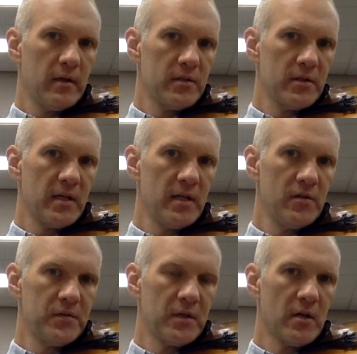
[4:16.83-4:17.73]
and just get
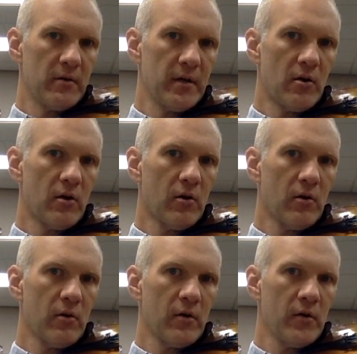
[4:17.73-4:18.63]
used to going
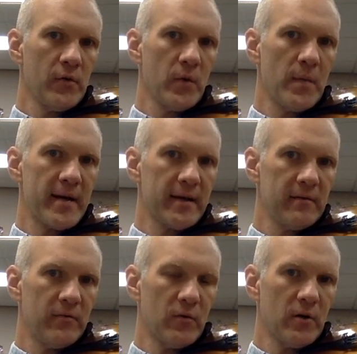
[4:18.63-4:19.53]
all the way back
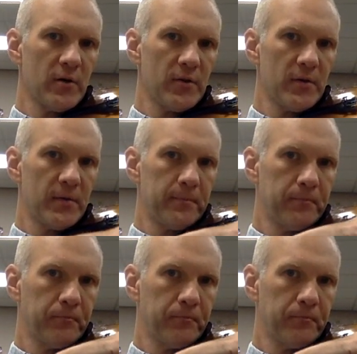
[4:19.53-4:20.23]
and forth